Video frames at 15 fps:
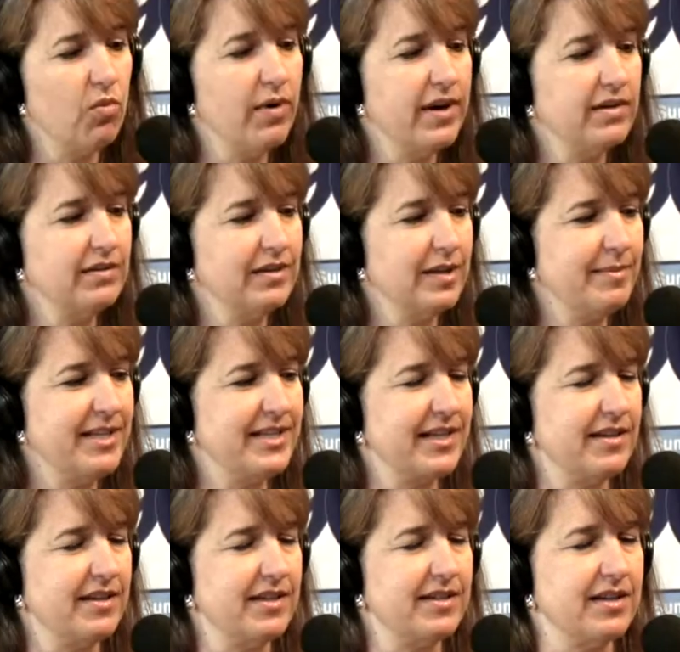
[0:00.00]
Well, let me
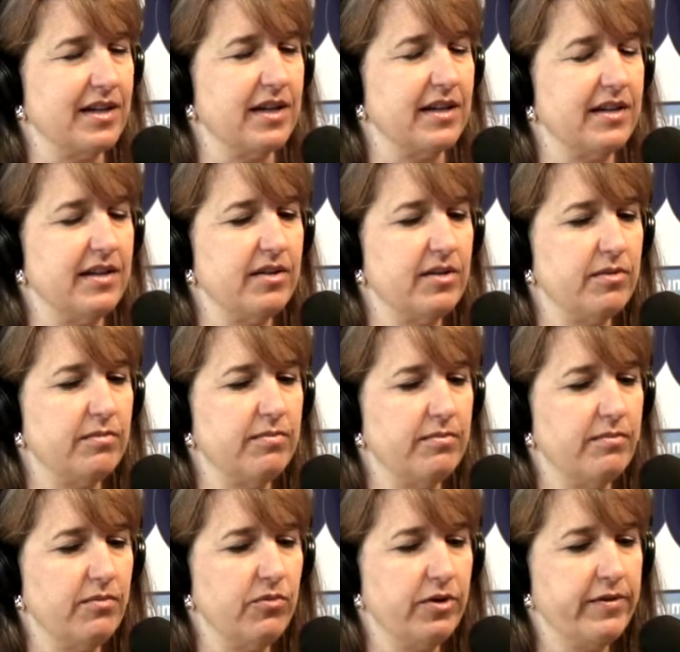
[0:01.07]
say this, Don. The
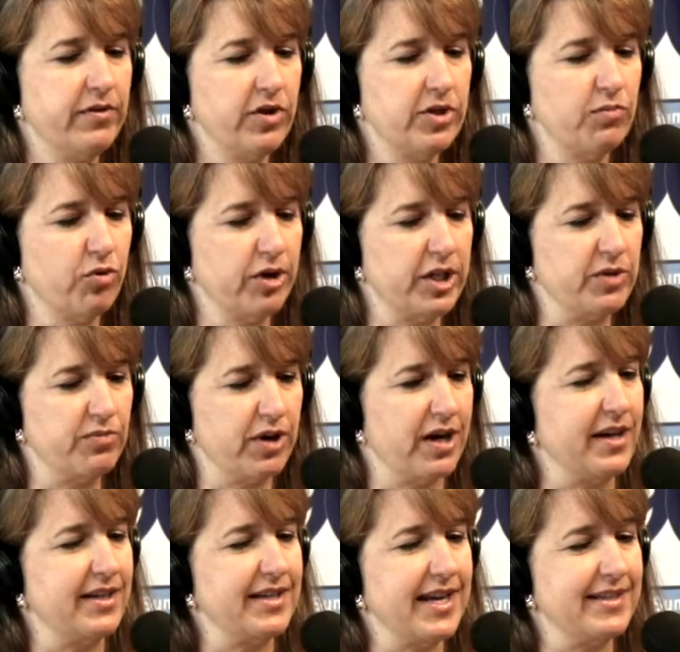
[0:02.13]
reverse mortgage
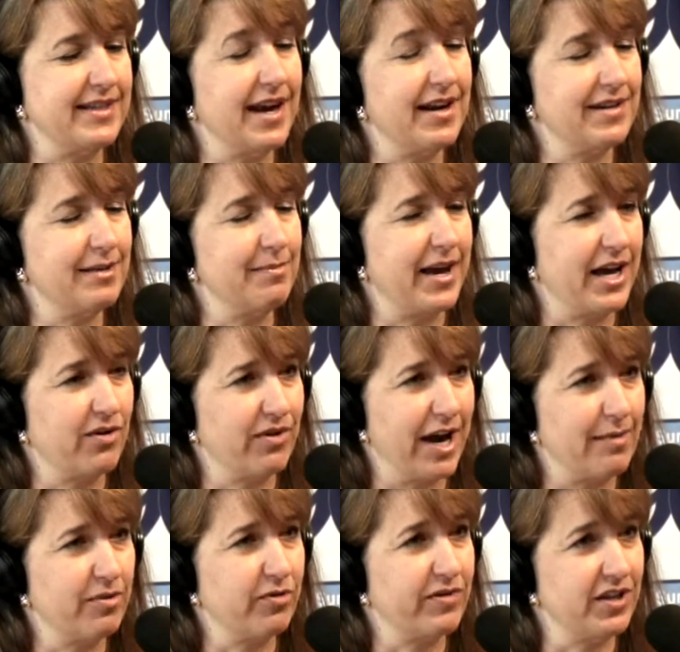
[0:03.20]
product has gotten a bad
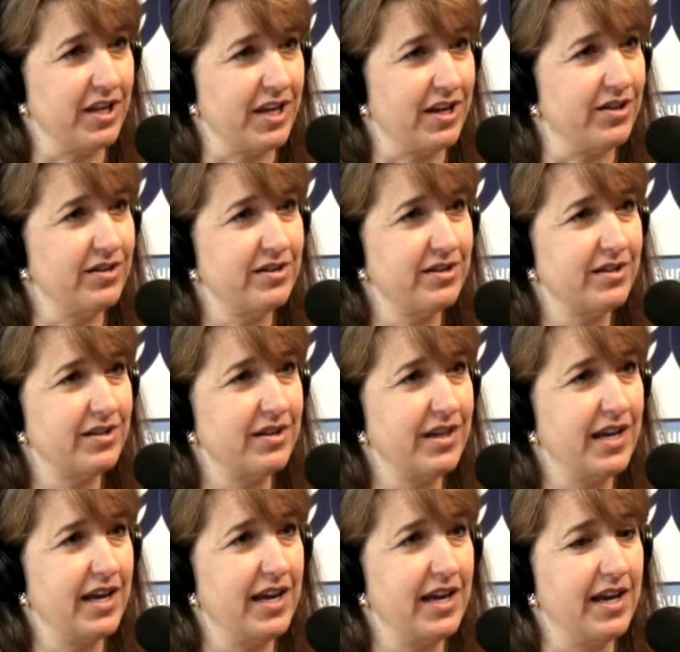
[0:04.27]
rap over the years,
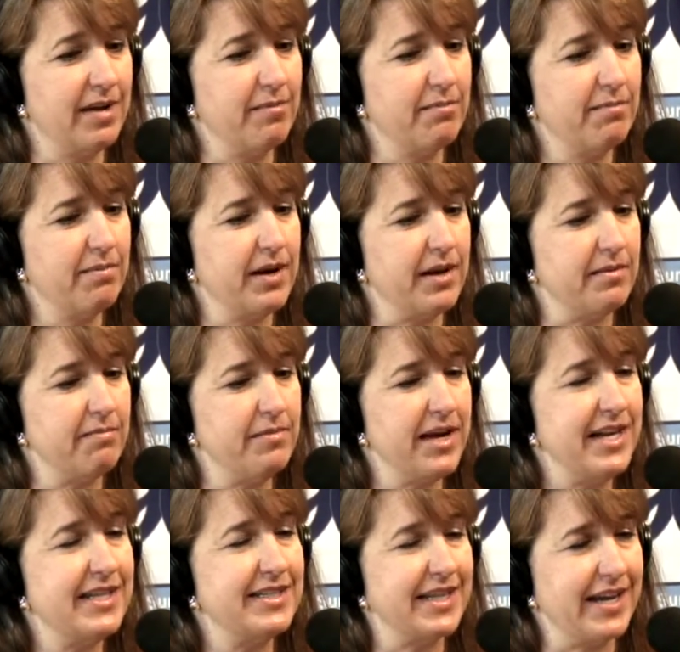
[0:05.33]
but
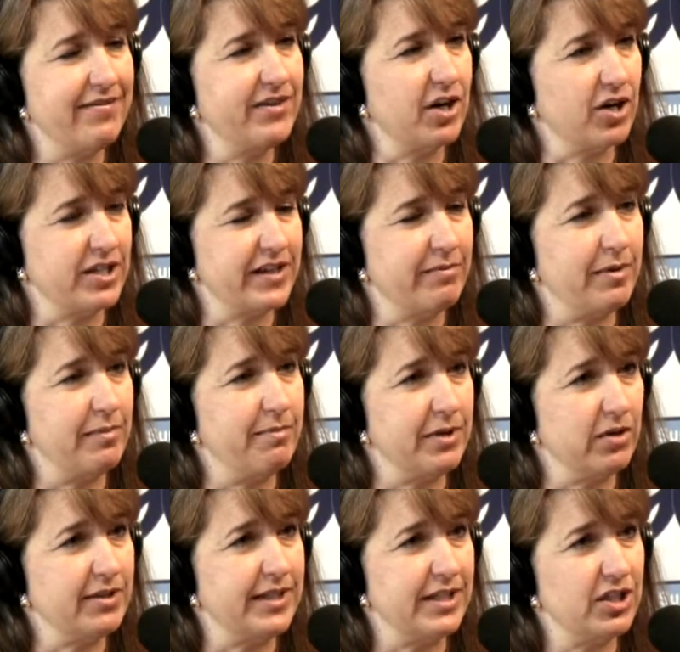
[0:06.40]
many safeguards have been
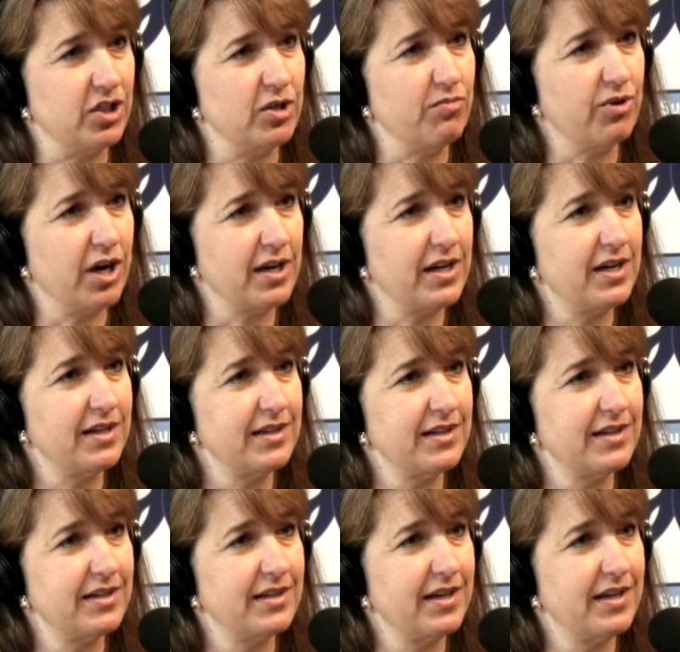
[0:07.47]
built into the product.